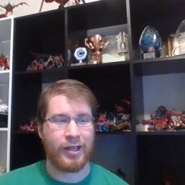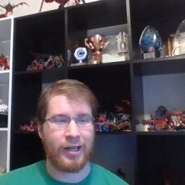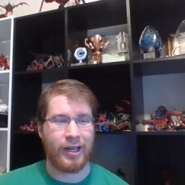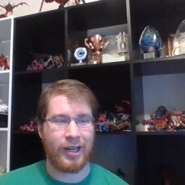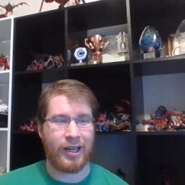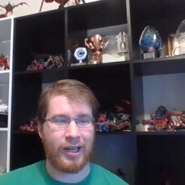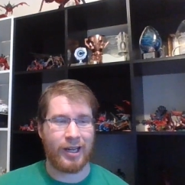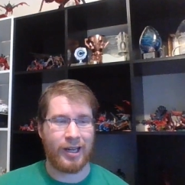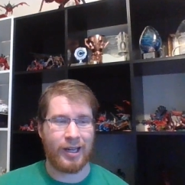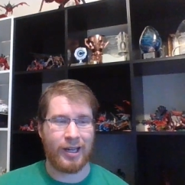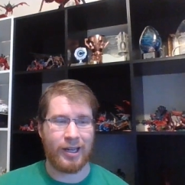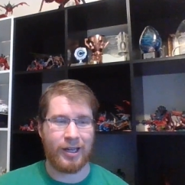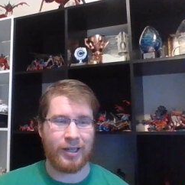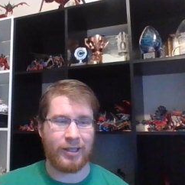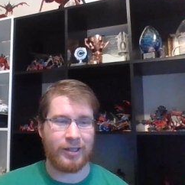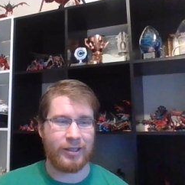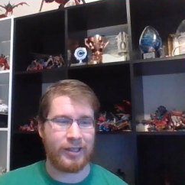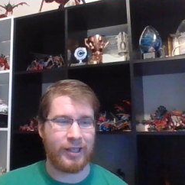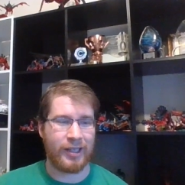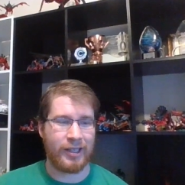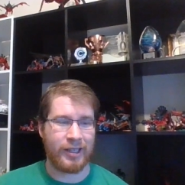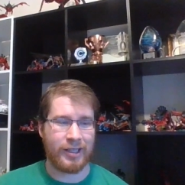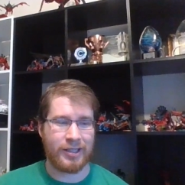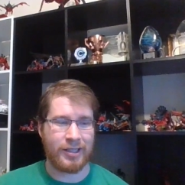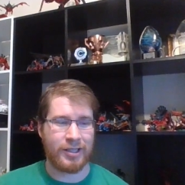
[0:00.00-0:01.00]
Uh,
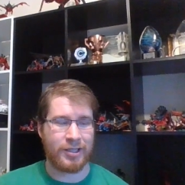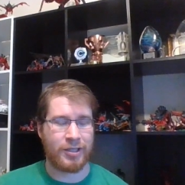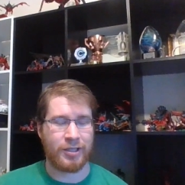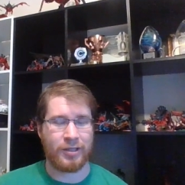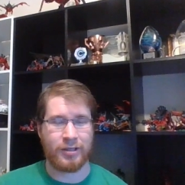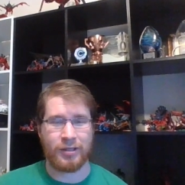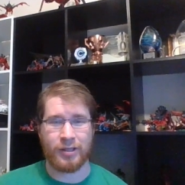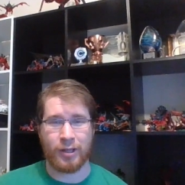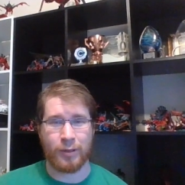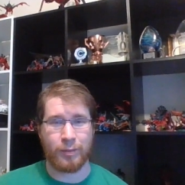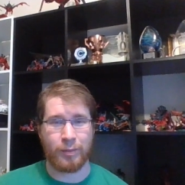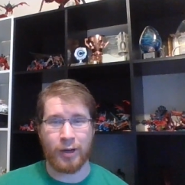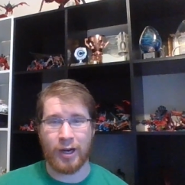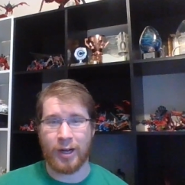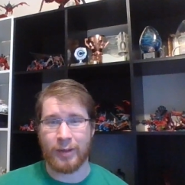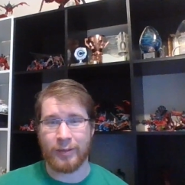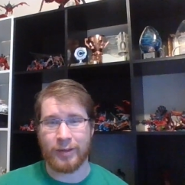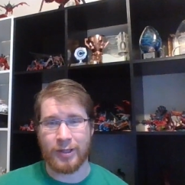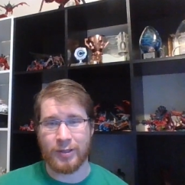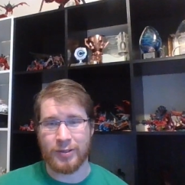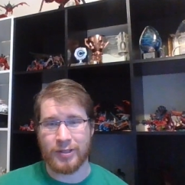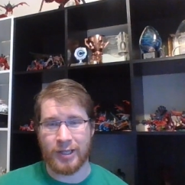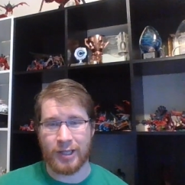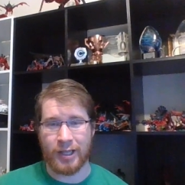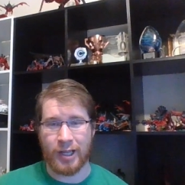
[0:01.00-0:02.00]
in addition, they're probably
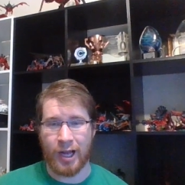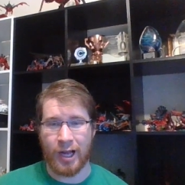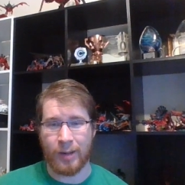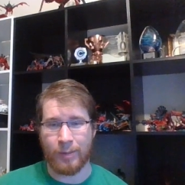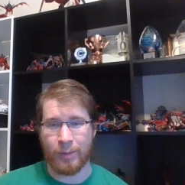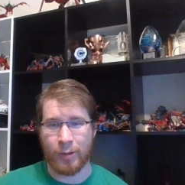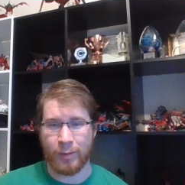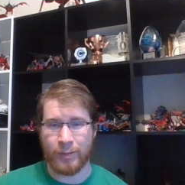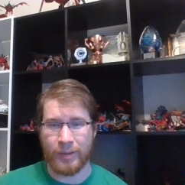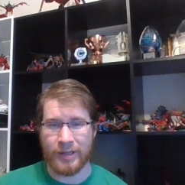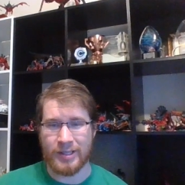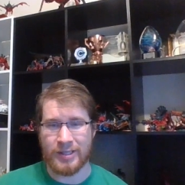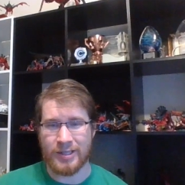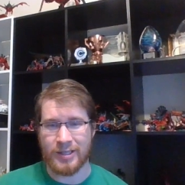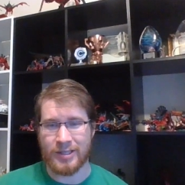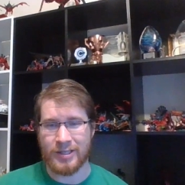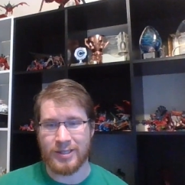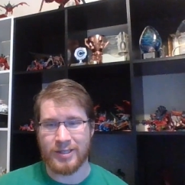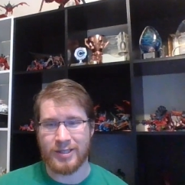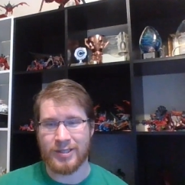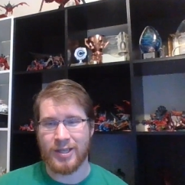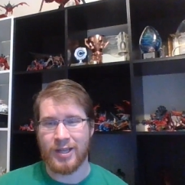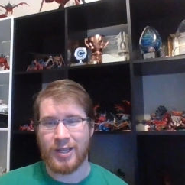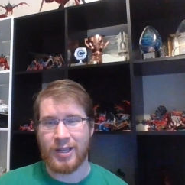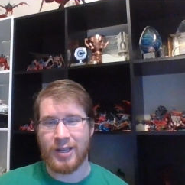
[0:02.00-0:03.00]
using combo
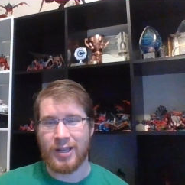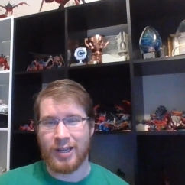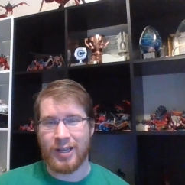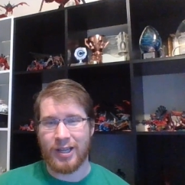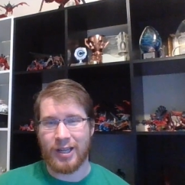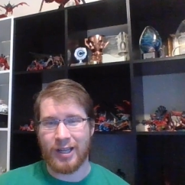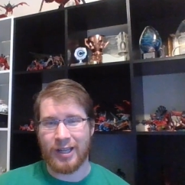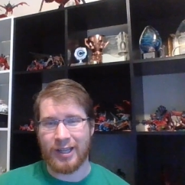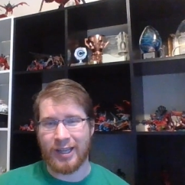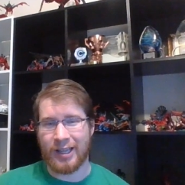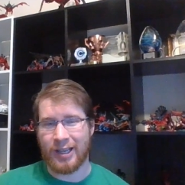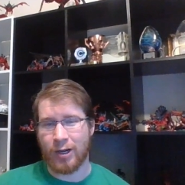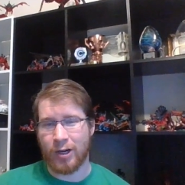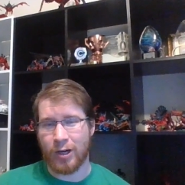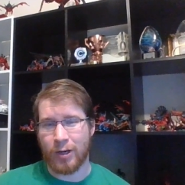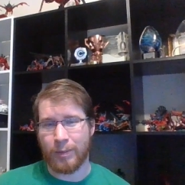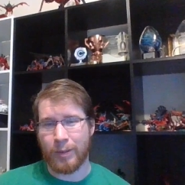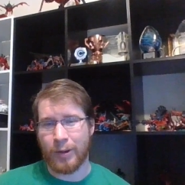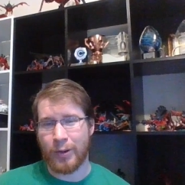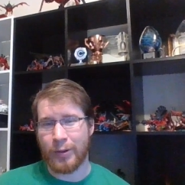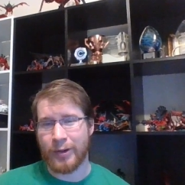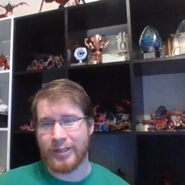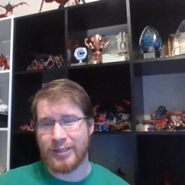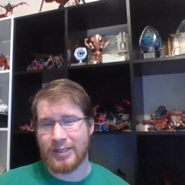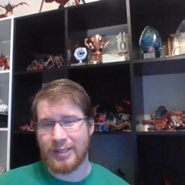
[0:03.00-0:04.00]
pieces. Again, our
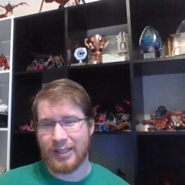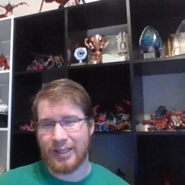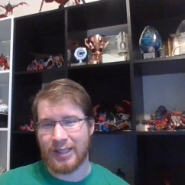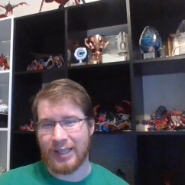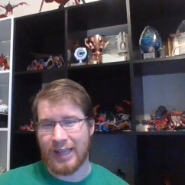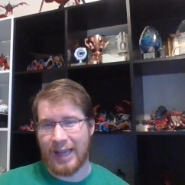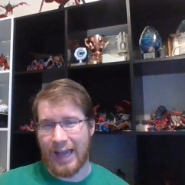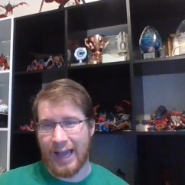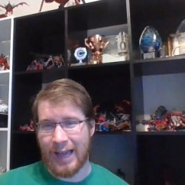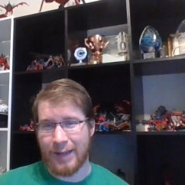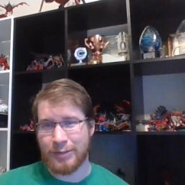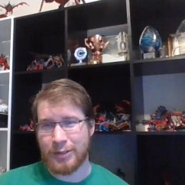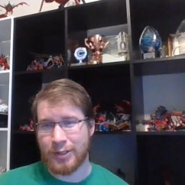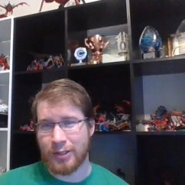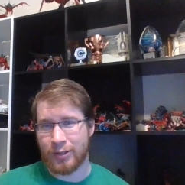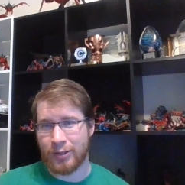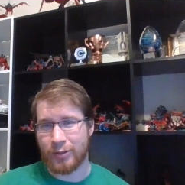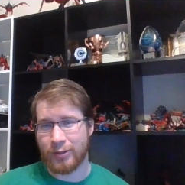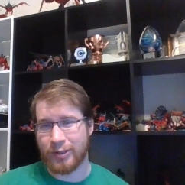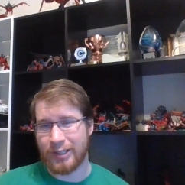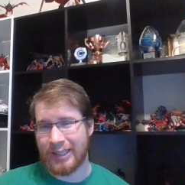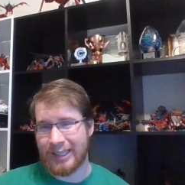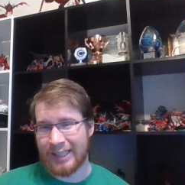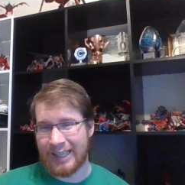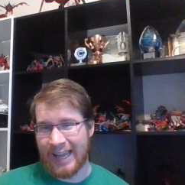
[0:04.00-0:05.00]
opponents
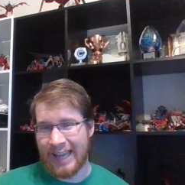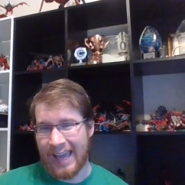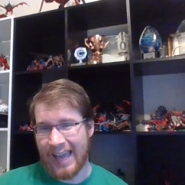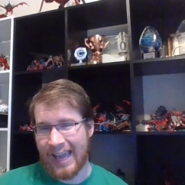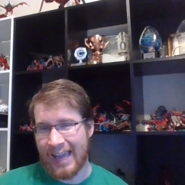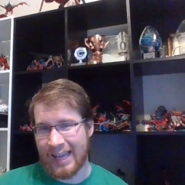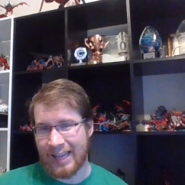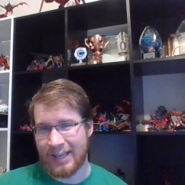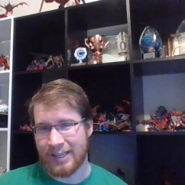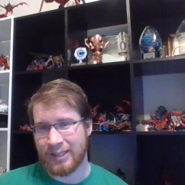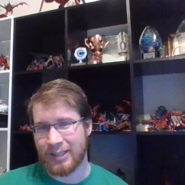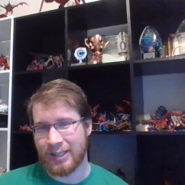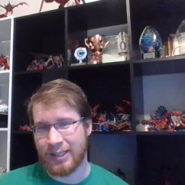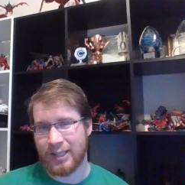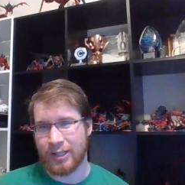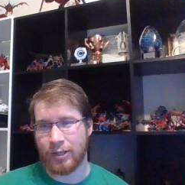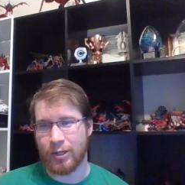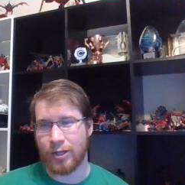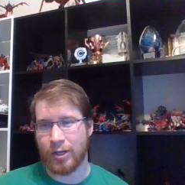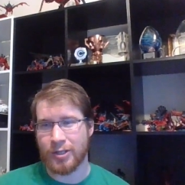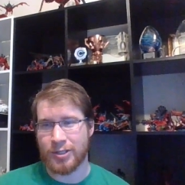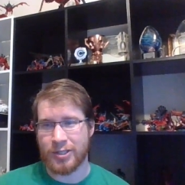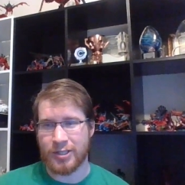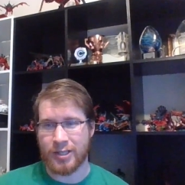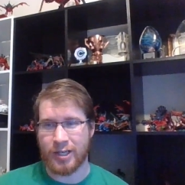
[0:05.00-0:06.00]
absolutely can kill
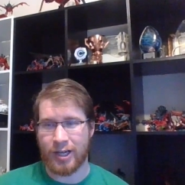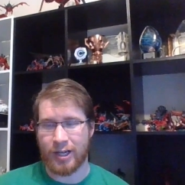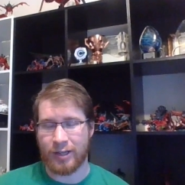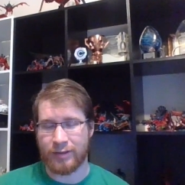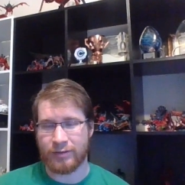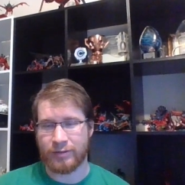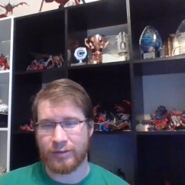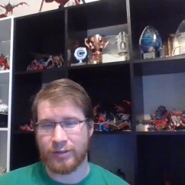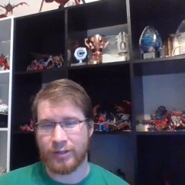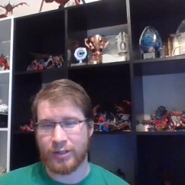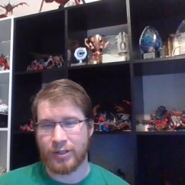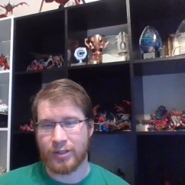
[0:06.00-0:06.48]
our stuff.